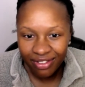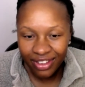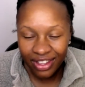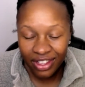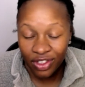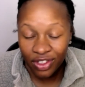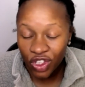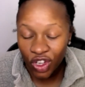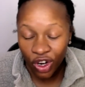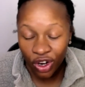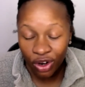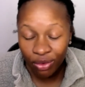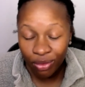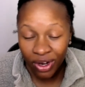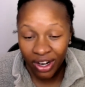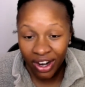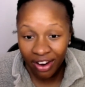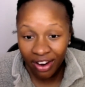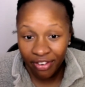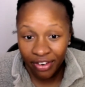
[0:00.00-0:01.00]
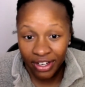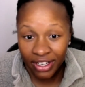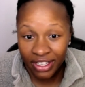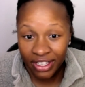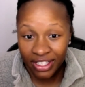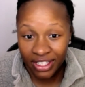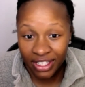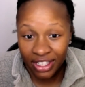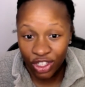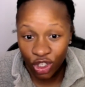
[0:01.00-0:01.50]
Insert whatever it
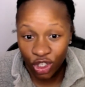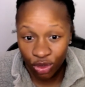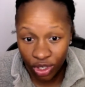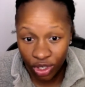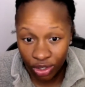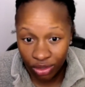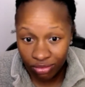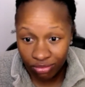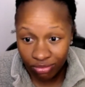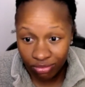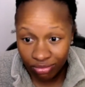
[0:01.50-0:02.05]
is that you do.